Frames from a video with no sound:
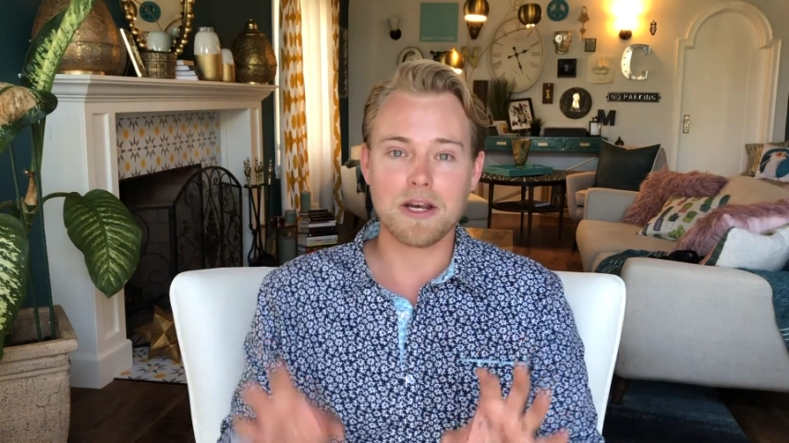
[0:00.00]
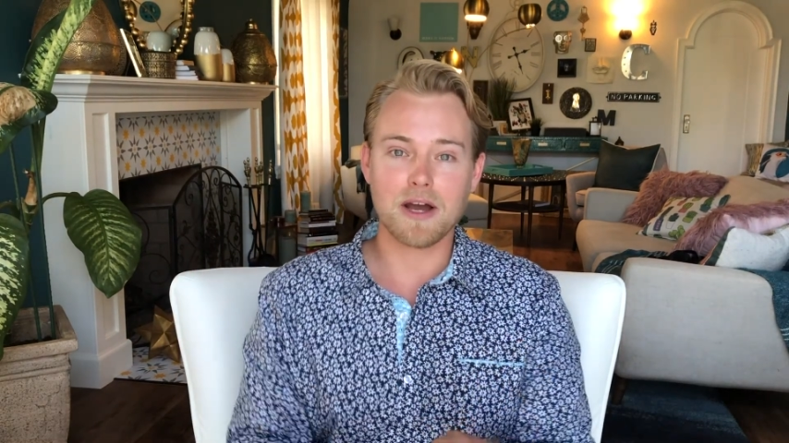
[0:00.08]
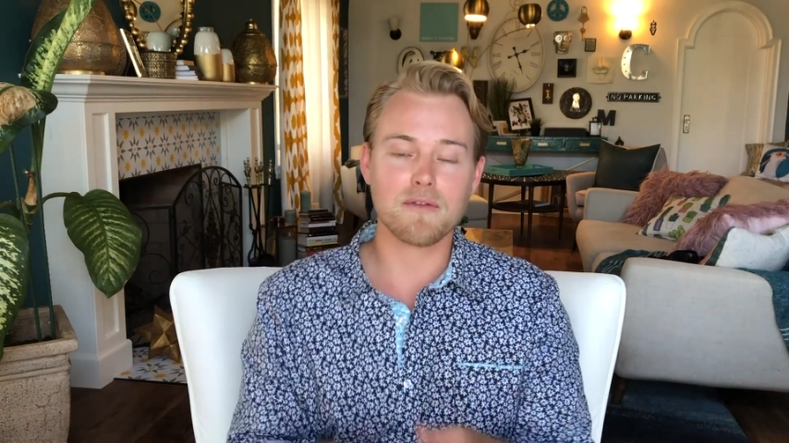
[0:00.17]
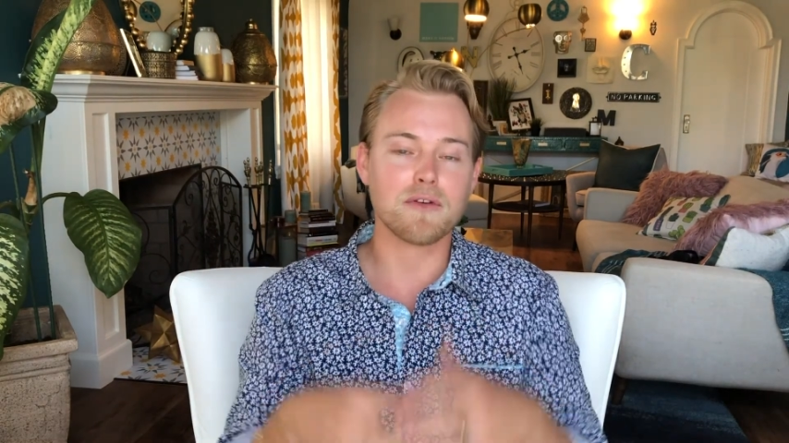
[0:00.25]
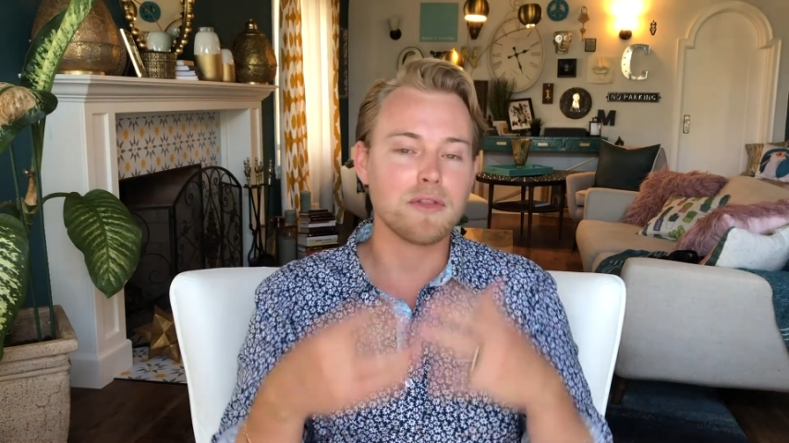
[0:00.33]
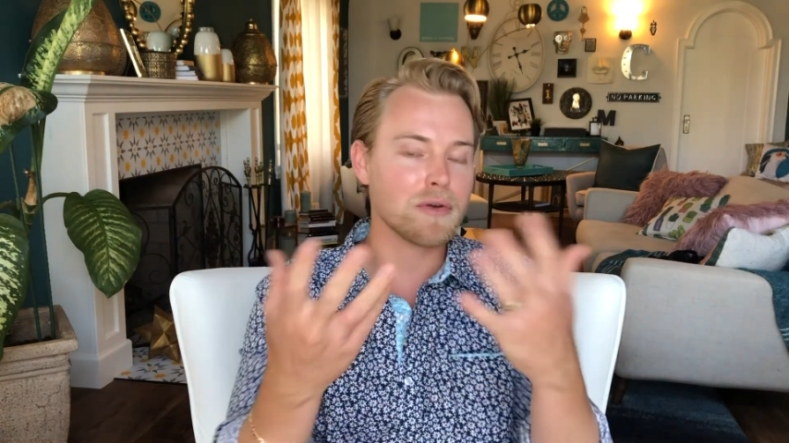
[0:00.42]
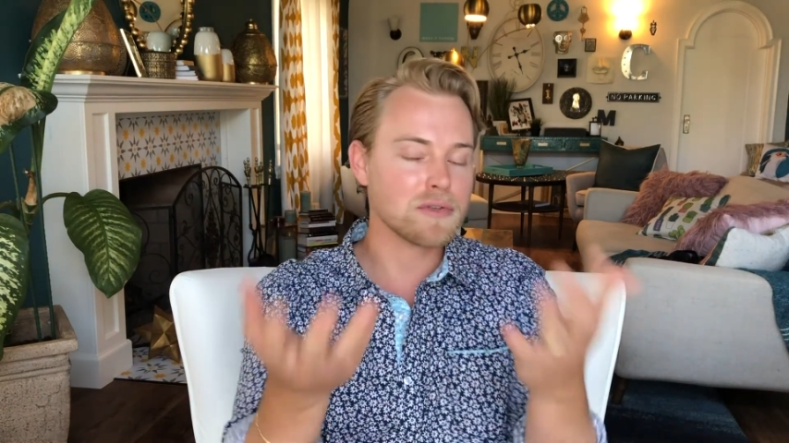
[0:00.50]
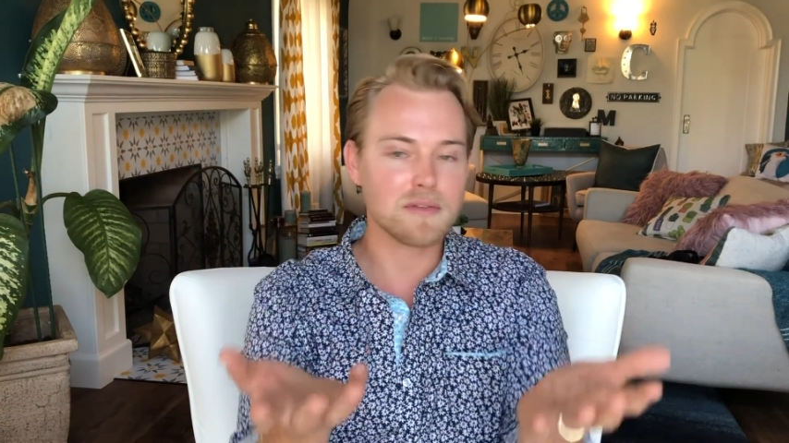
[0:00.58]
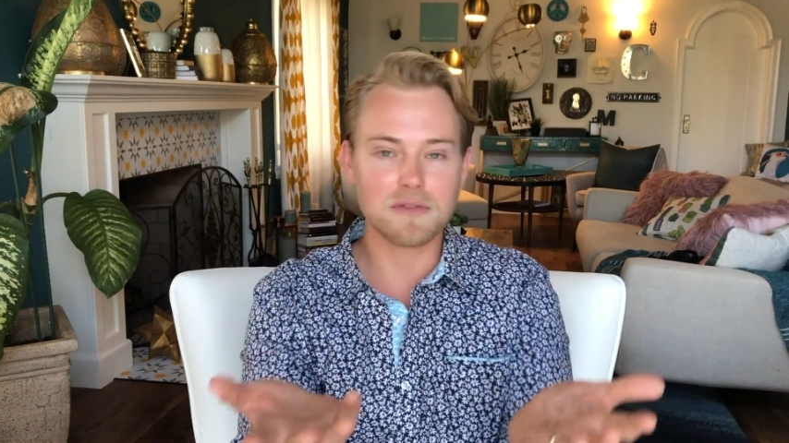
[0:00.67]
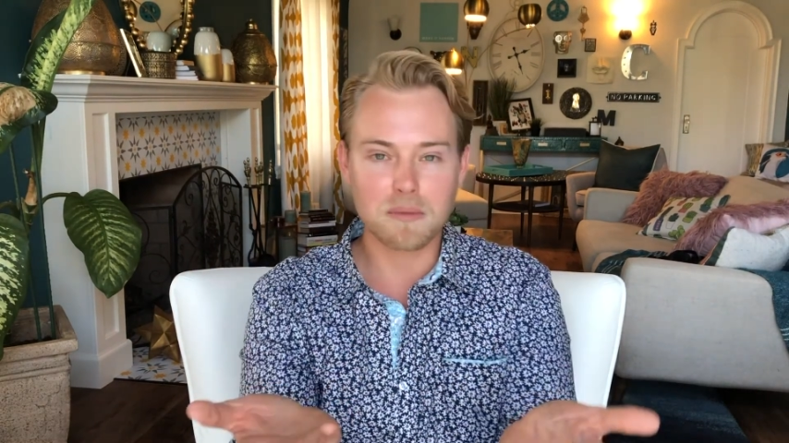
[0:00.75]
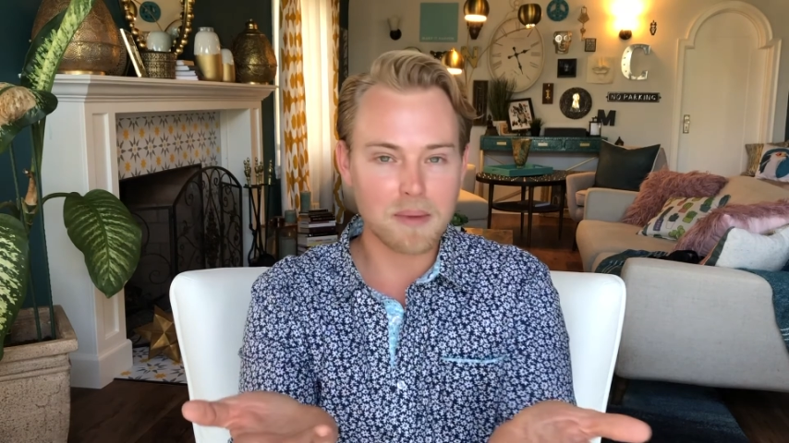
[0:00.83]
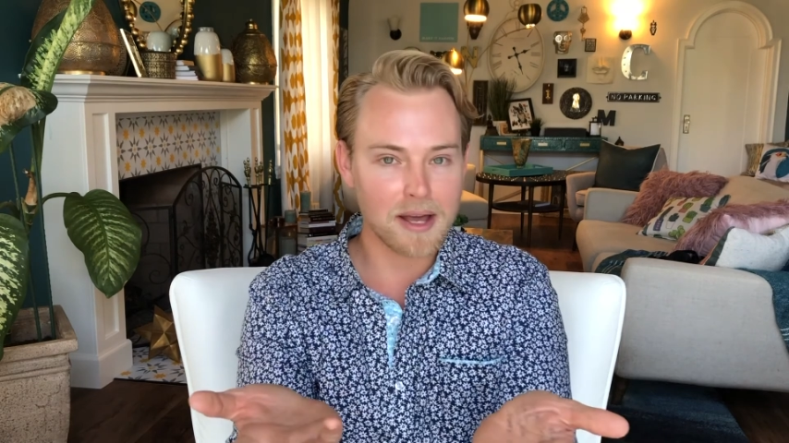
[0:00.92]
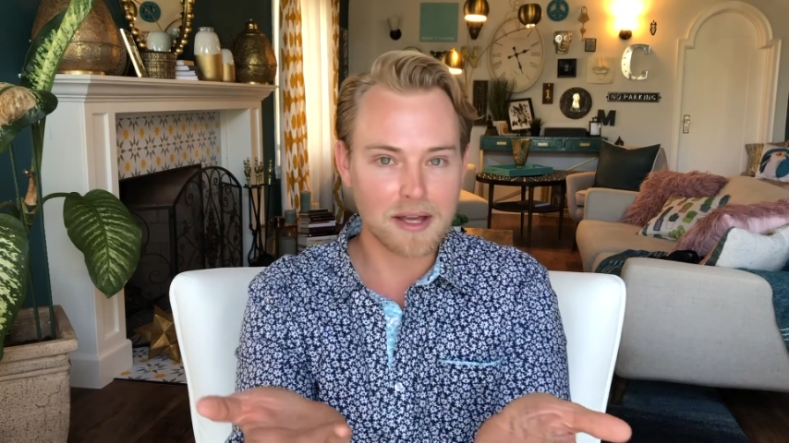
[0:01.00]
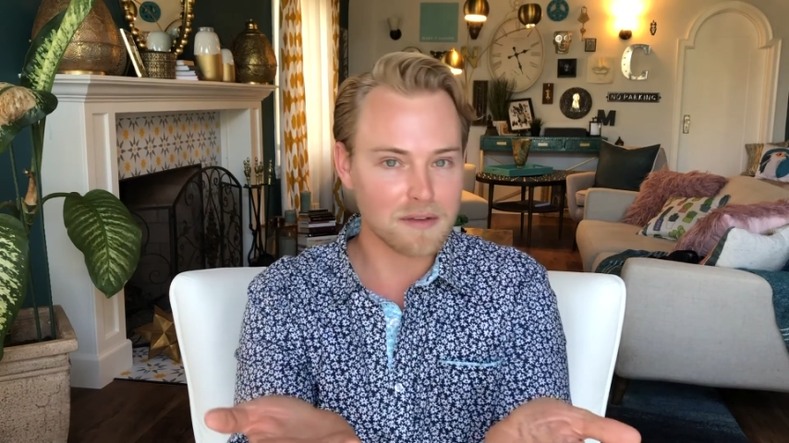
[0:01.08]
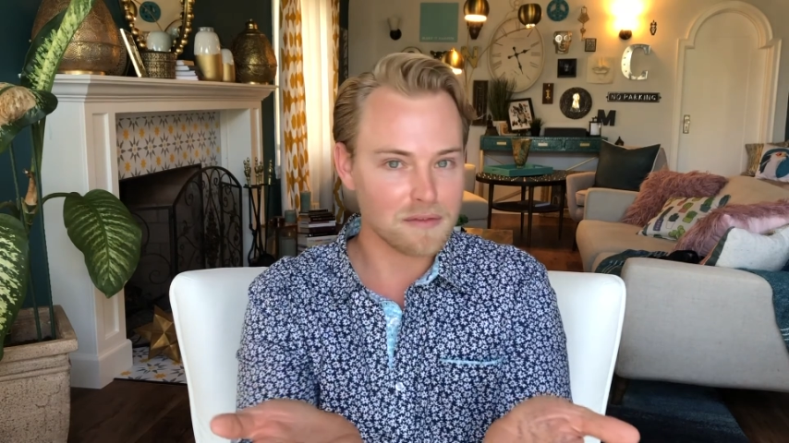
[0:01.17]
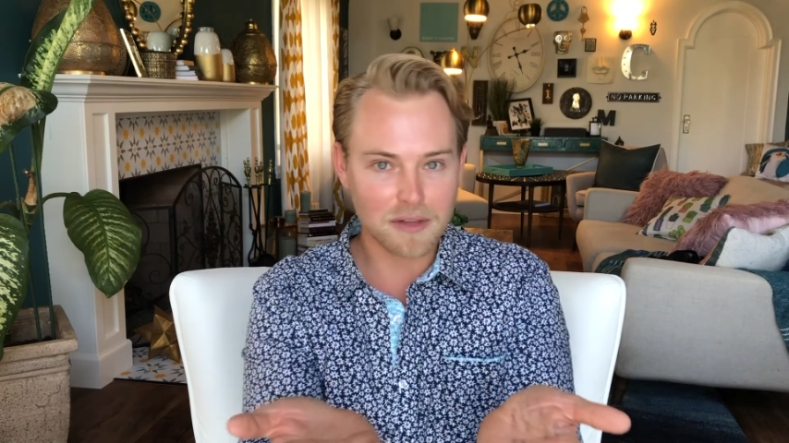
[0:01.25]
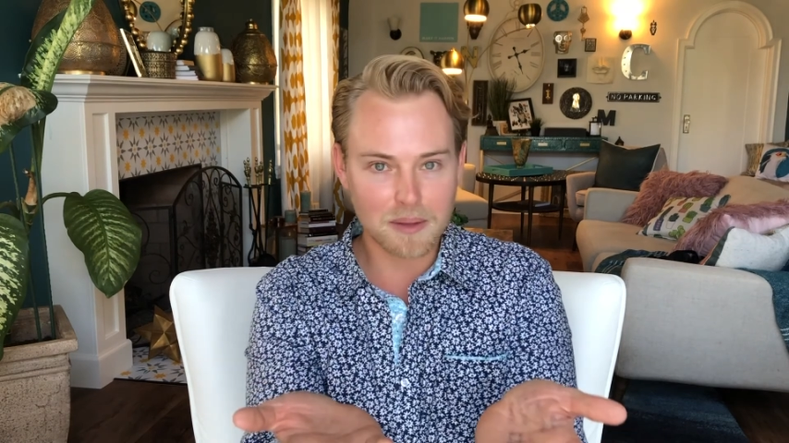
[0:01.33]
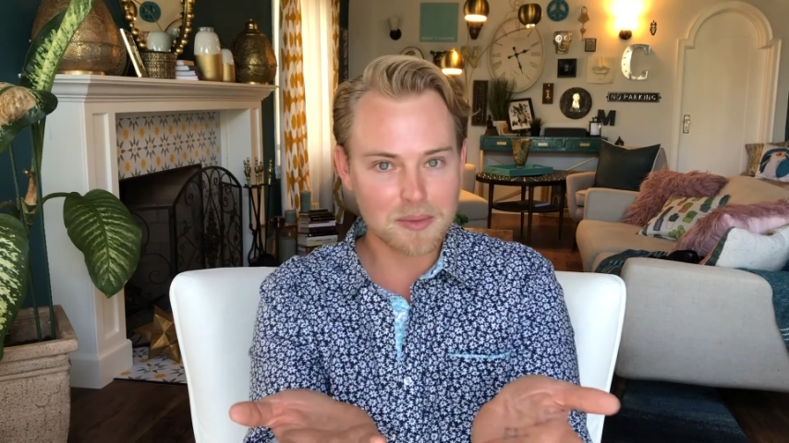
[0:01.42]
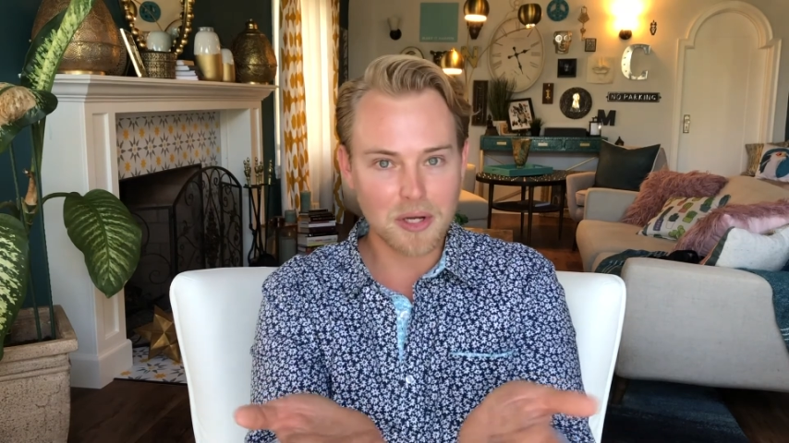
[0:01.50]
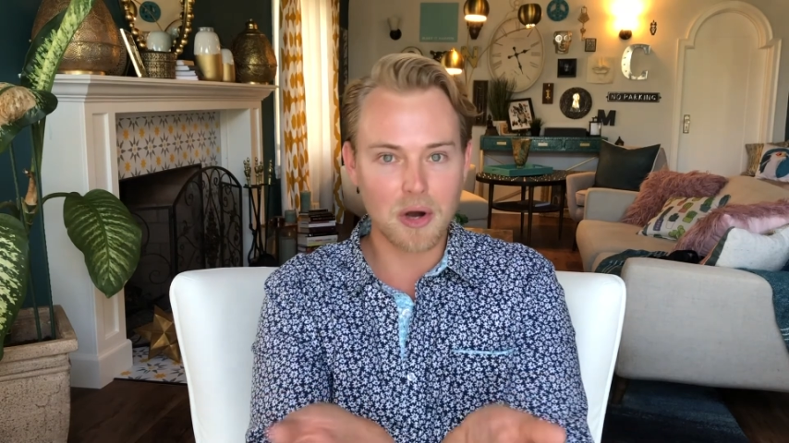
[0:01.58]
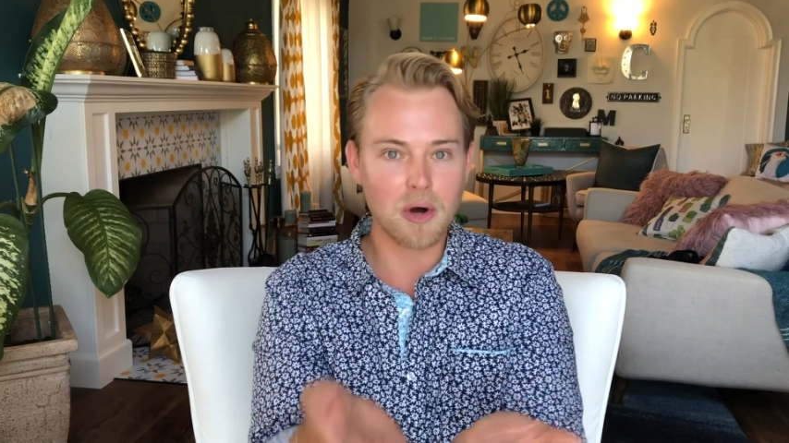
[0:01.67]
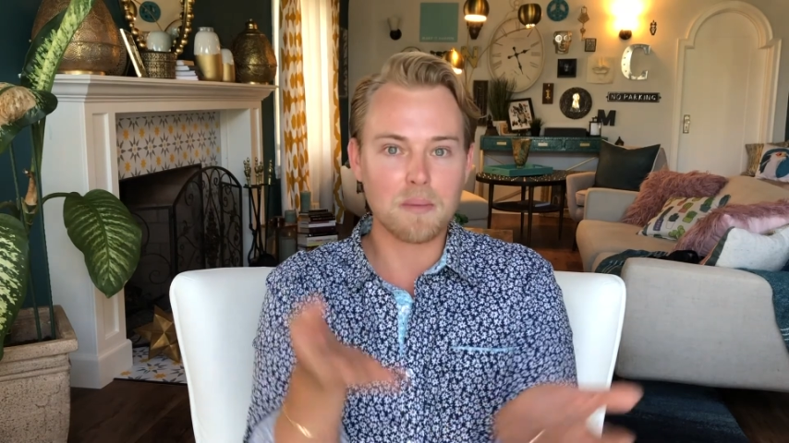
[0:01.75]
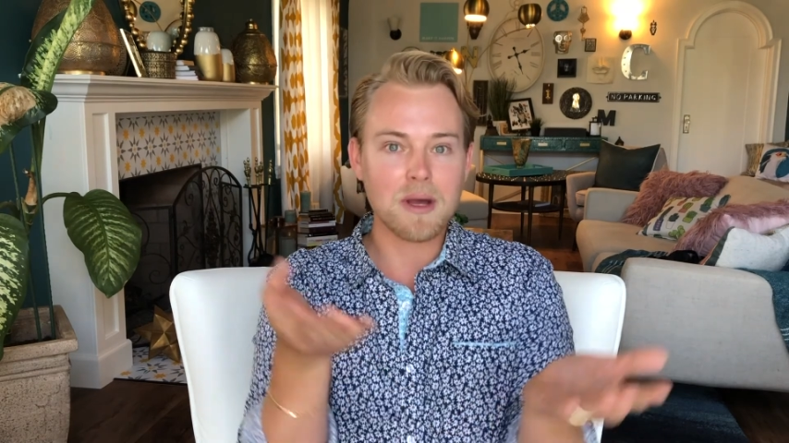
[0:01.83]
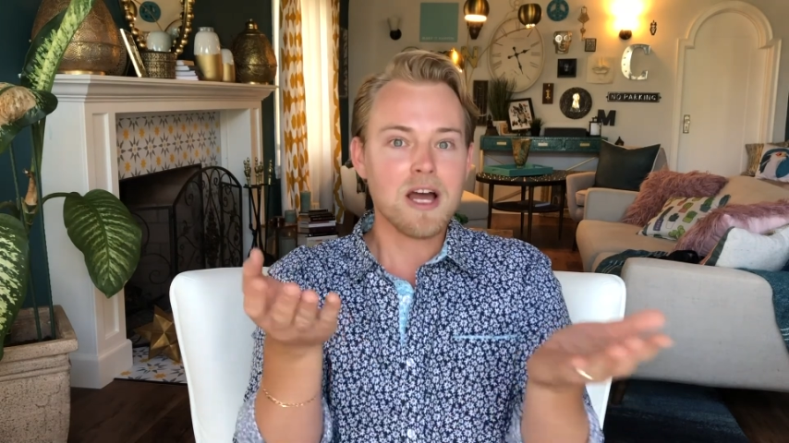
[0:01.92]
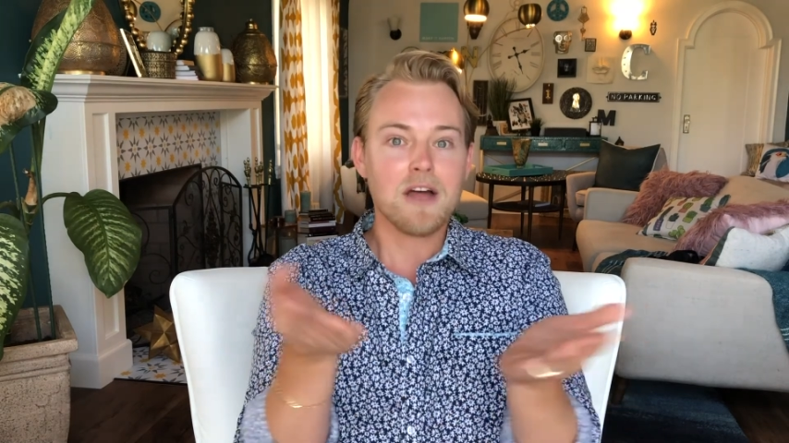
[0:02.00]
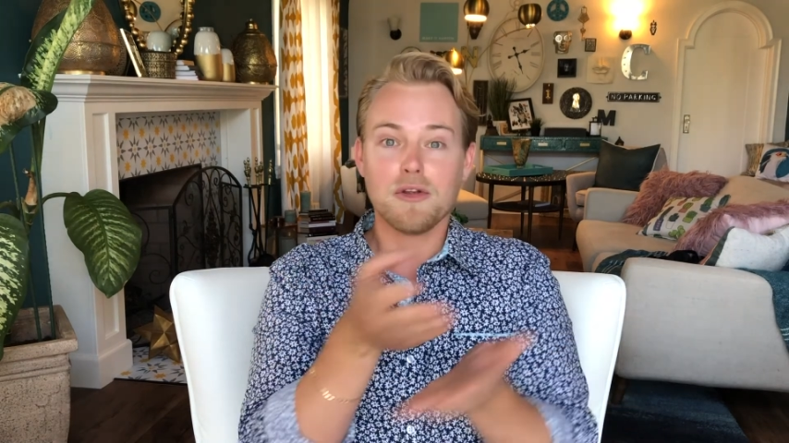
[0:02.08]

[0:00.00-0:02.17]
Now, for those of you buying a flipped home,